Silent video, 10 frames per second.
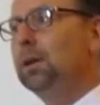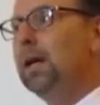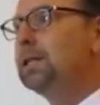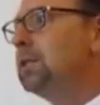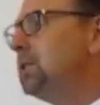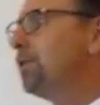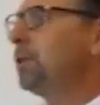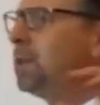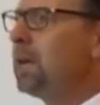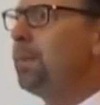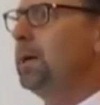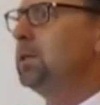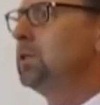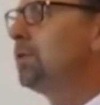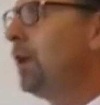It's in different
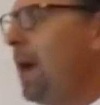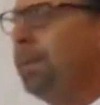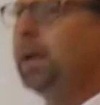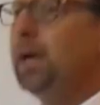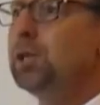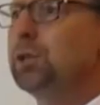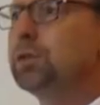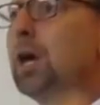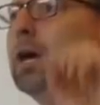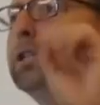databases, different applications,